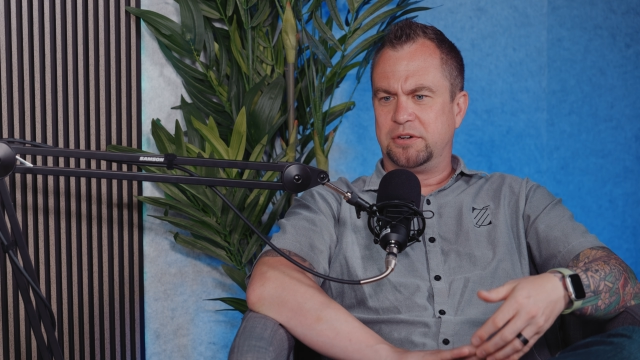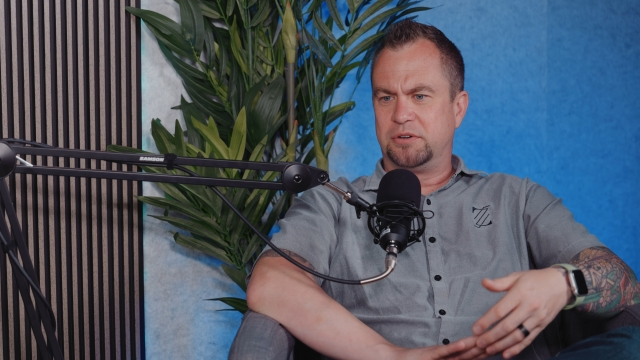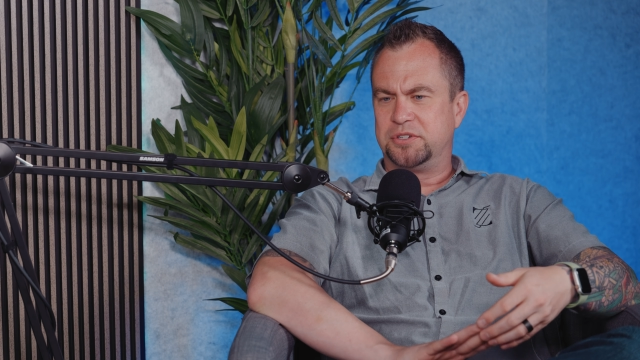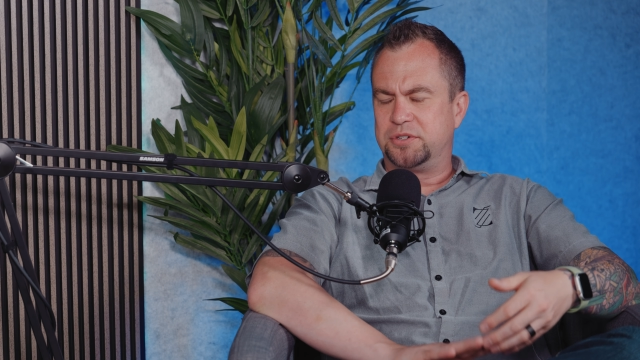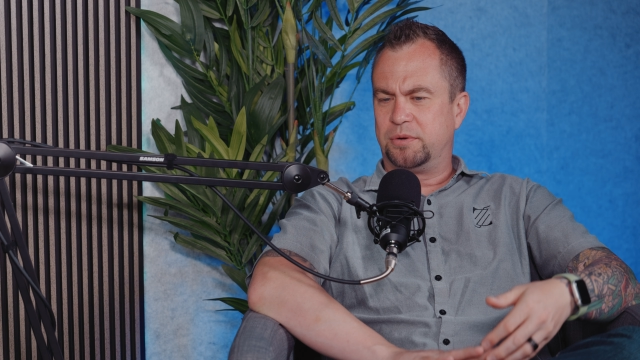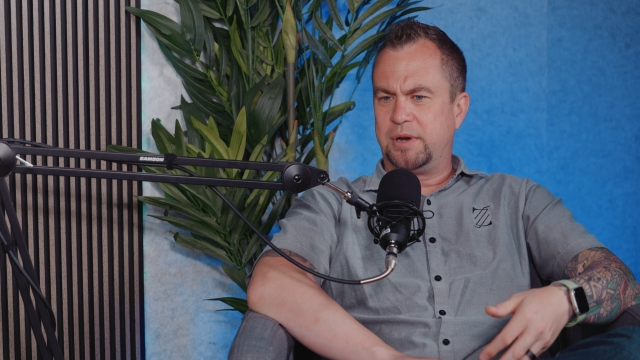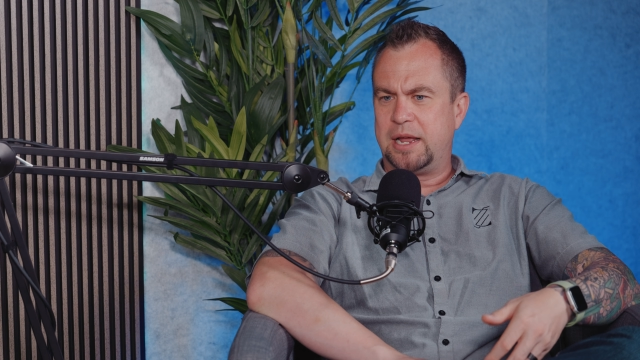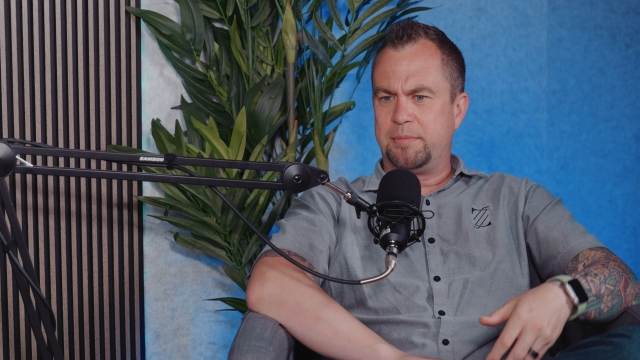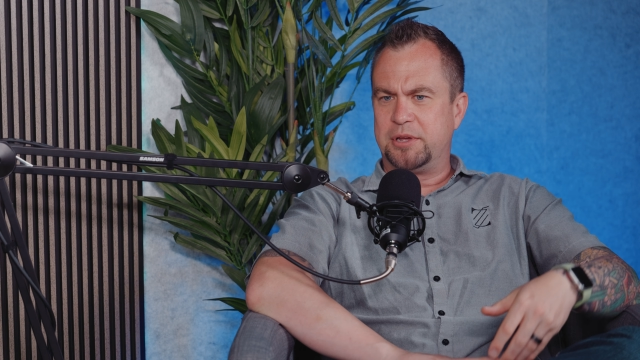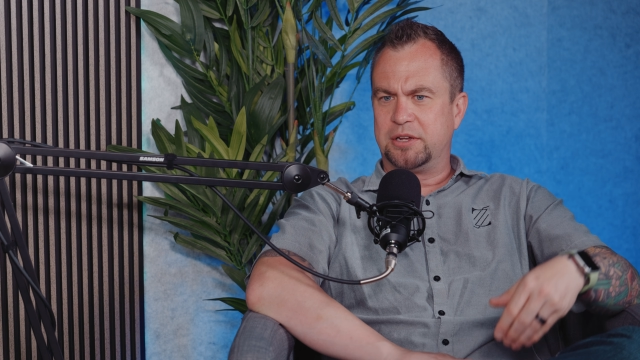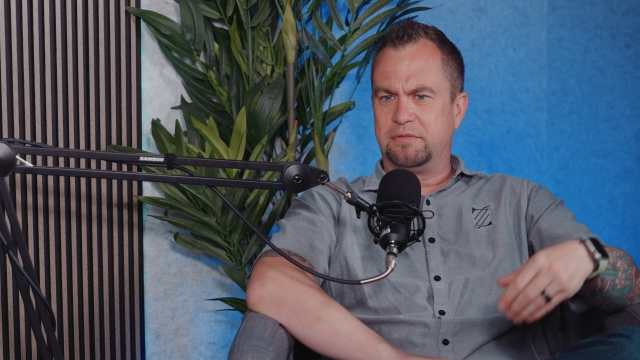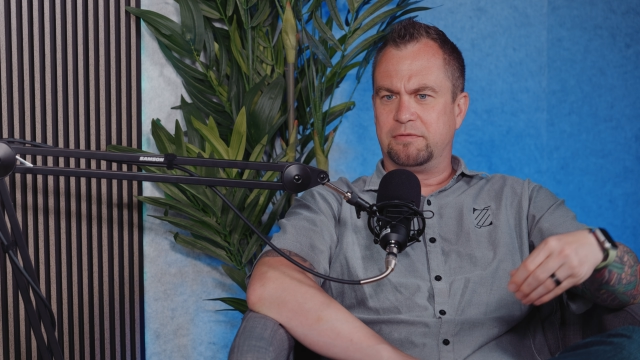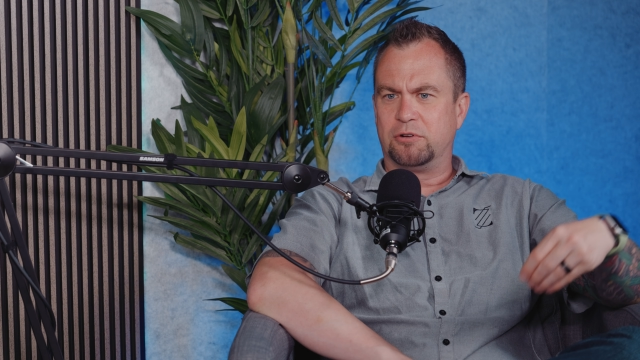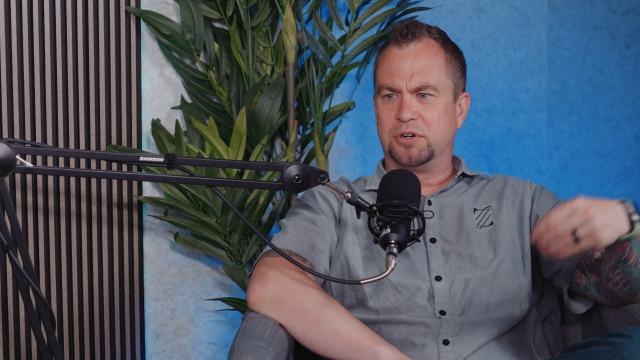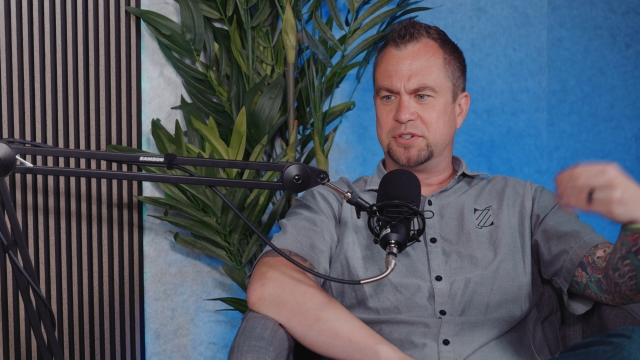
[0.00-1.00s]
or
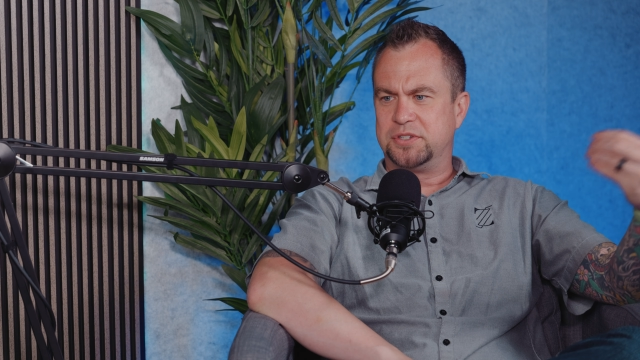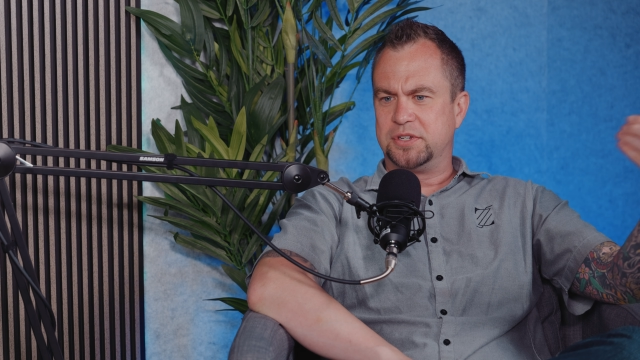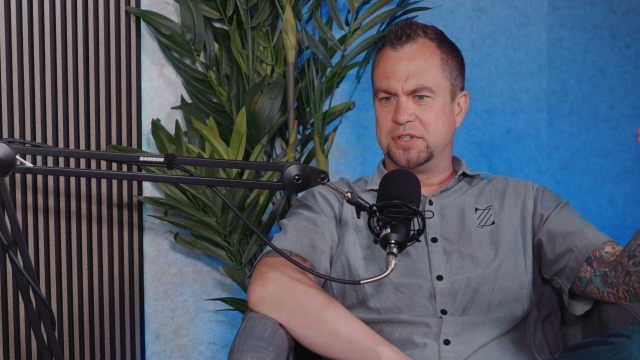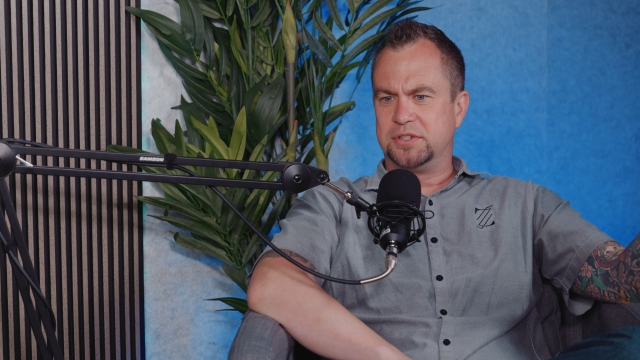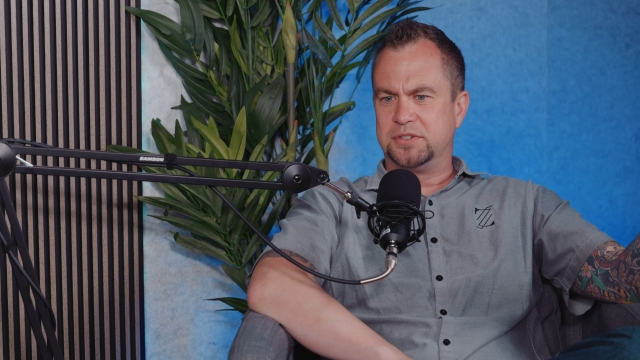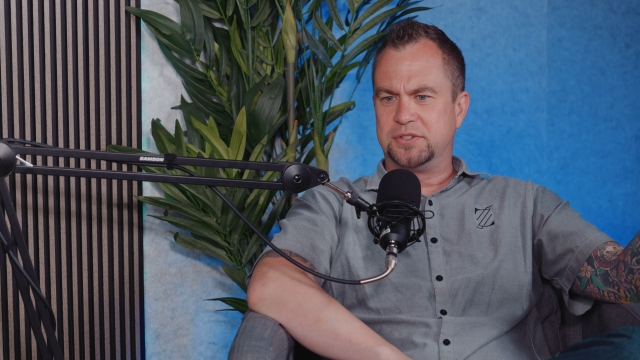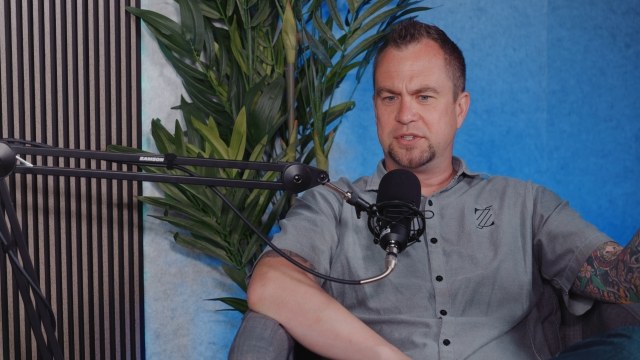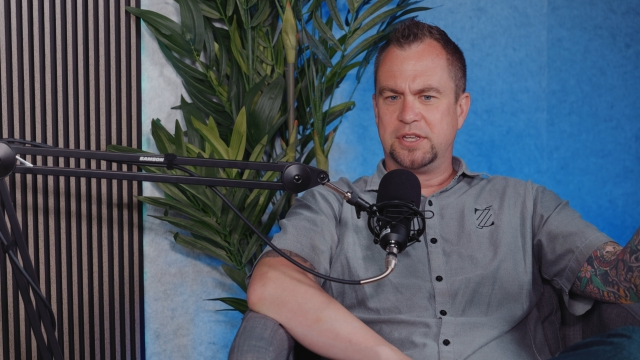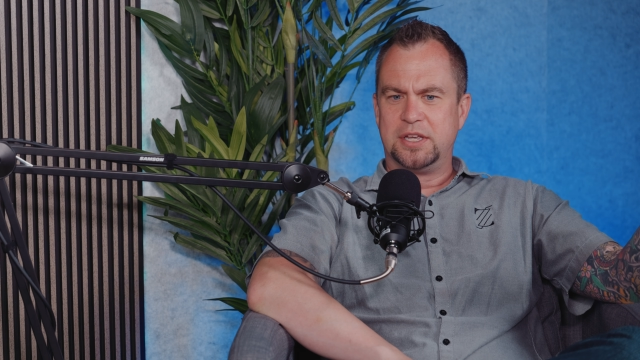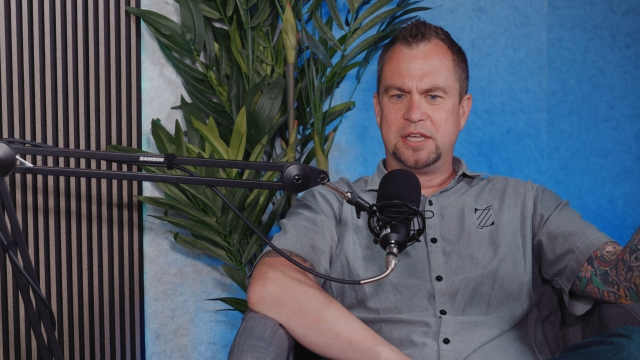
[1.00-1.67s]
ceramic versus